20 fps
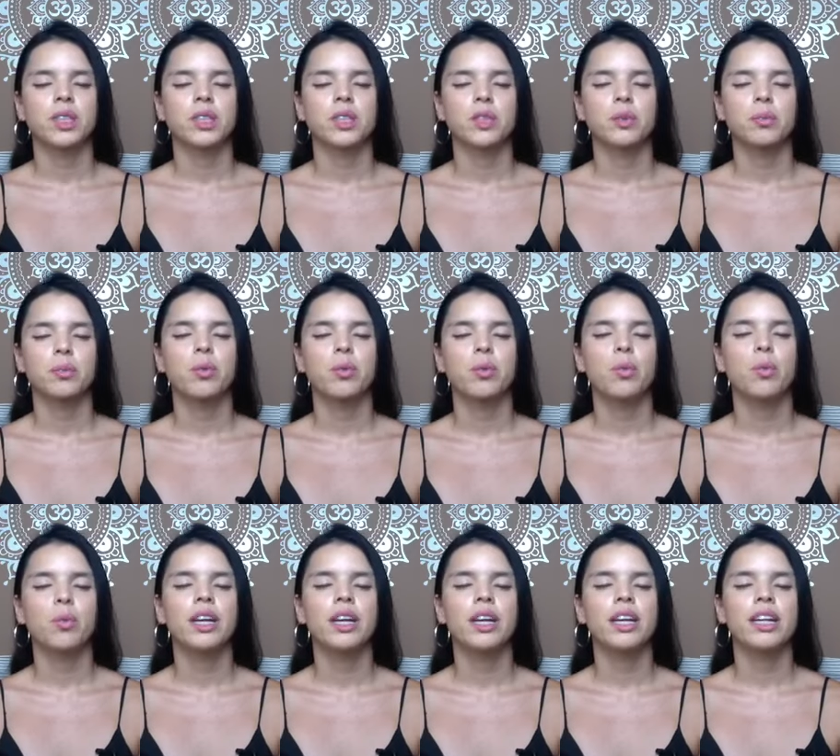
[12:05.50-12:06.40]
Just be
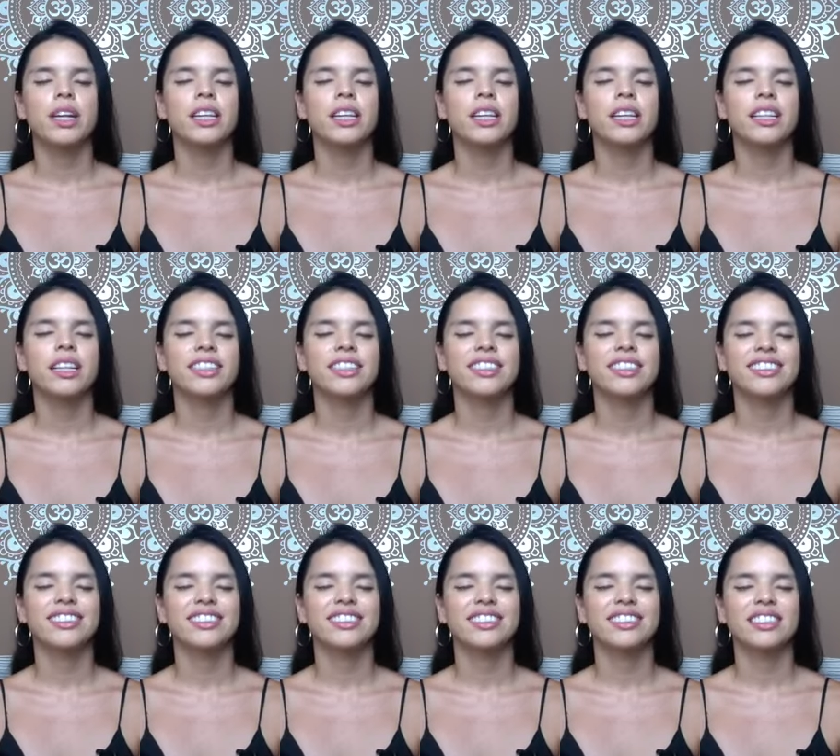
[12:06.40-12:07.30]
willing.
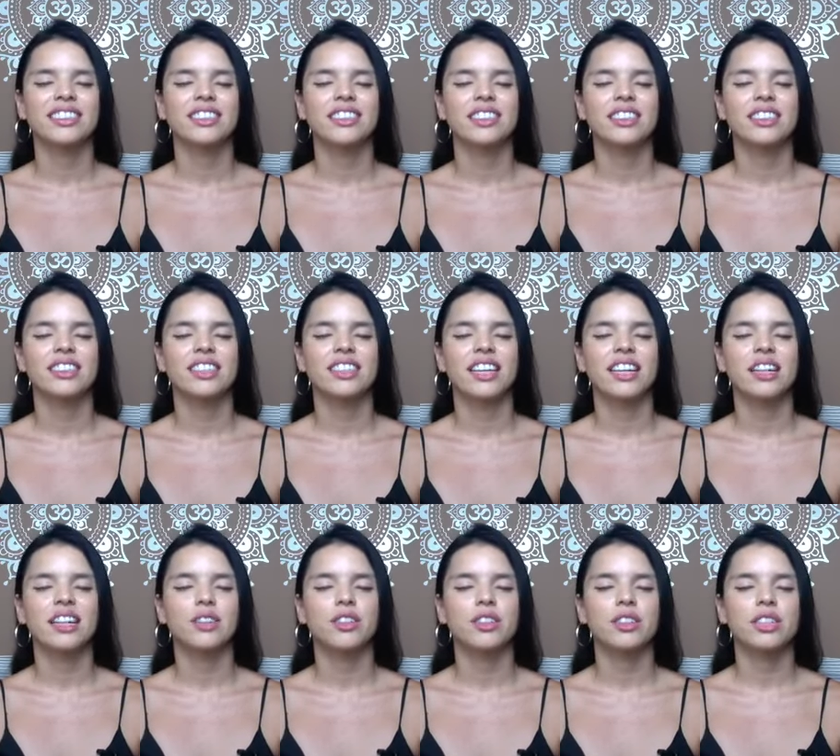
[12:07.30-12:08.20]

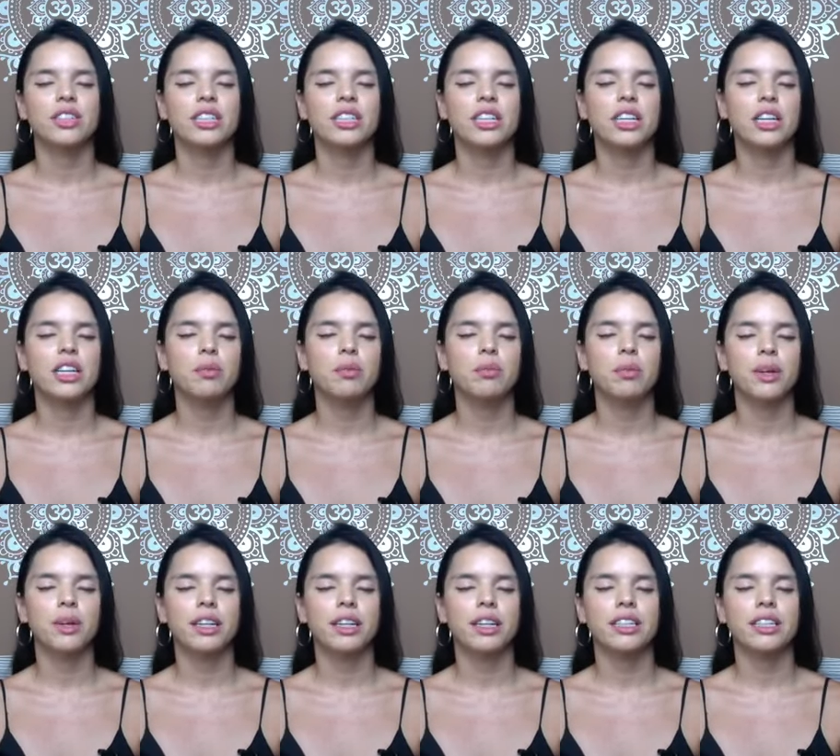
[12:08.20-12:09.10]
Take those deep
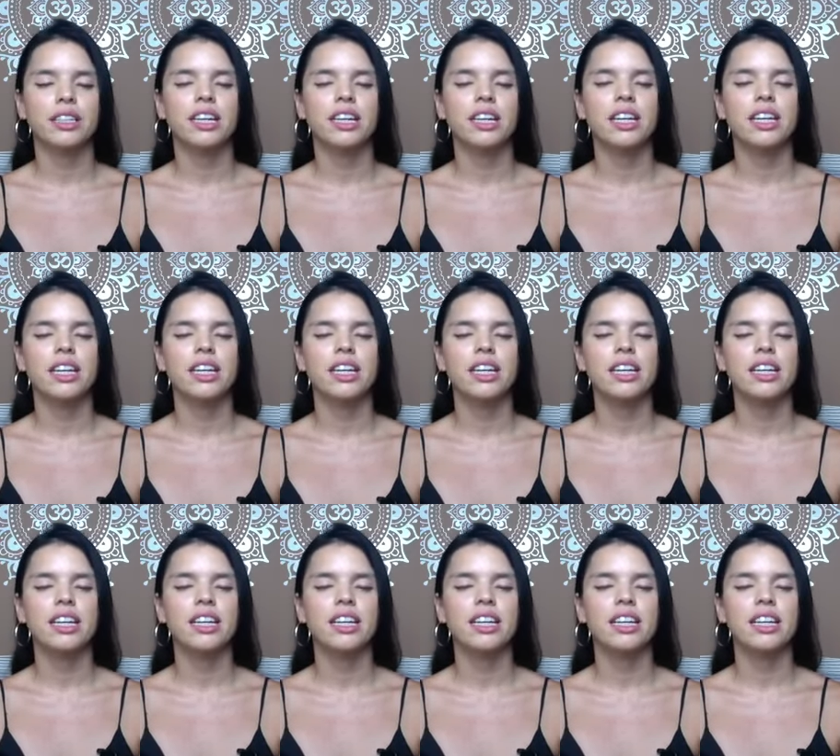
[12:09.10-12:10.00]
breaths
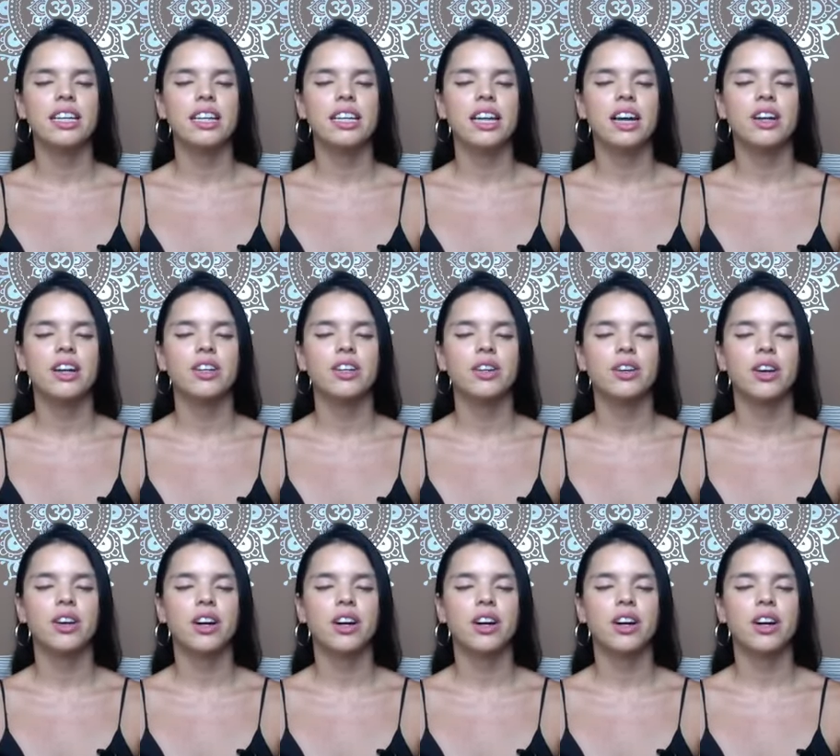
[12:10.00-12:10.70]
in and out your